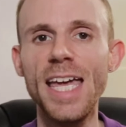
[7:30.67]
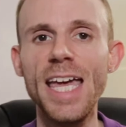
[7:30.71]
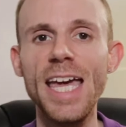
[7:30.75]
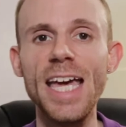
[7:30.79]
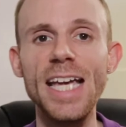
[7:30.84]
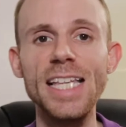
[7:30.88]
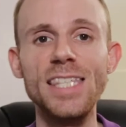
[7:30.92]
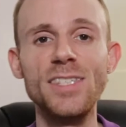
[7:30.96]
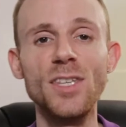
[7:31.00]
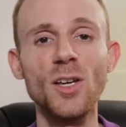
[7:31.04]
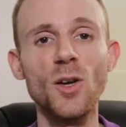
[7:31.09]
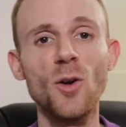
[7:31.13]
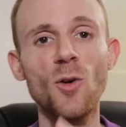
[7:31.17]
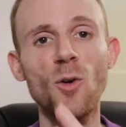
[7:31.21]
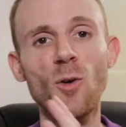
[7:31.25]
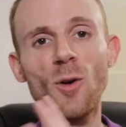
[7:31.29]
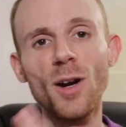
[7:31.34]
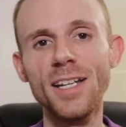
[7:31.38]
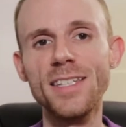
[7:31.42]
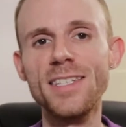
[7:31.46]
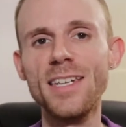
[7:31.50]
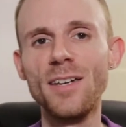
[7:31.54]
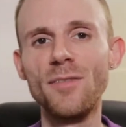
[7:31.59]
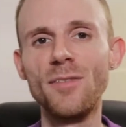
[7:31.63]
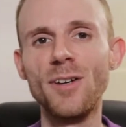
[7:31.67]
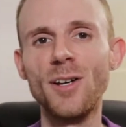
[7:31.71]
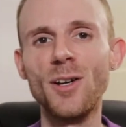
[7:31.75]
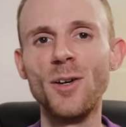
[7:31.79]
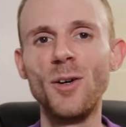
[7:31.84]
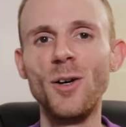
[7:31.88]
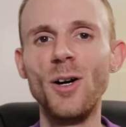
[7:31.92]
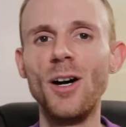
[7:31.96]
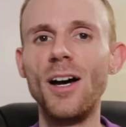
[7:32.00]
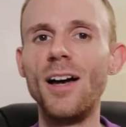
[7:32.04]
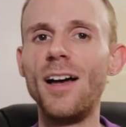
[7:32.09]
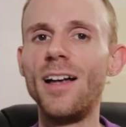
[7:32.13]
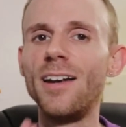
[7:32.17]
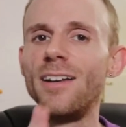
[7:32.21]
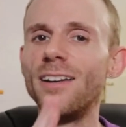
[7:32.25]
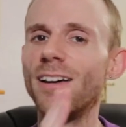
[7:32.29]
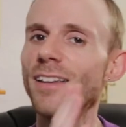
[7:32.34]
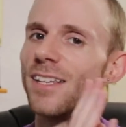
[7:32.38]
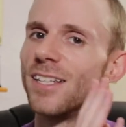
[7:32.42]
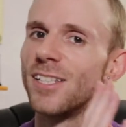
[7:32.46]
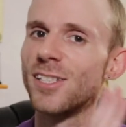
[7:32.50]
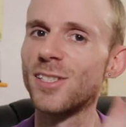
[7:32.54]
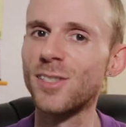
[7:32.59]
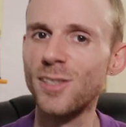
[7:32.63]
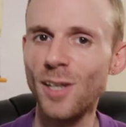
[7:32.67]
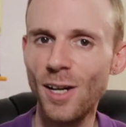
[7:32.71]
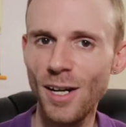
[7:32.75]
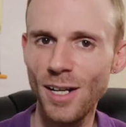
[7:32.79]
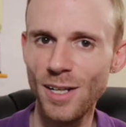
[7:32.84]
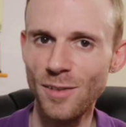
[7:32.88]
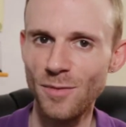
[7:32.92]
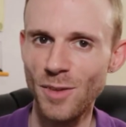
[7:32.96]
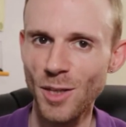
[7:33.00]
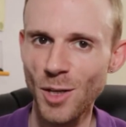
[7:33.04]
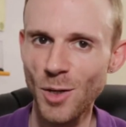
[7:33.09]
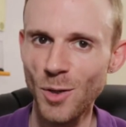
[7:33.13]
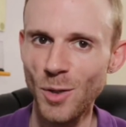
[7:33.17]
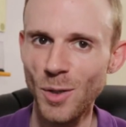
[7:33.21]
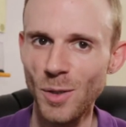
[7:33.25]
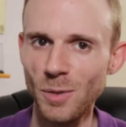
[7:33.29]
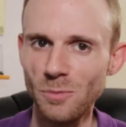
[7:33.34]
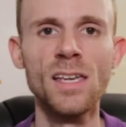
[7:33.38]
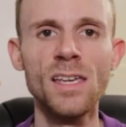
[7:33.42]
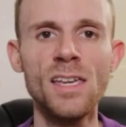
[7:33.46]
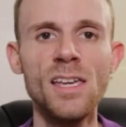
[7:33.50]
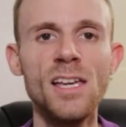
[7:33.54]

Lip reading: It's the quality of the cut, not the style of the cut.